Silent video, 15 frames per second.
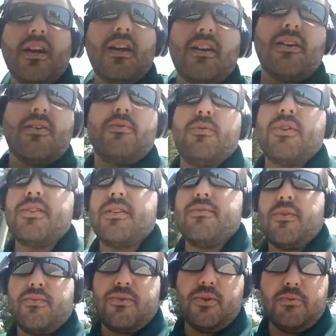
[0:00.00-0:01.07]
I don't know, once
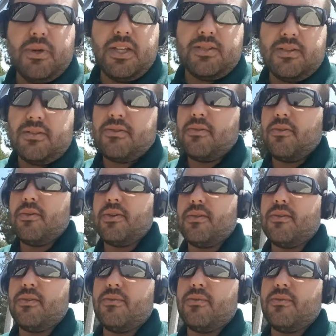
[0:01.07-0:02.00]
every few months I'll throw in a little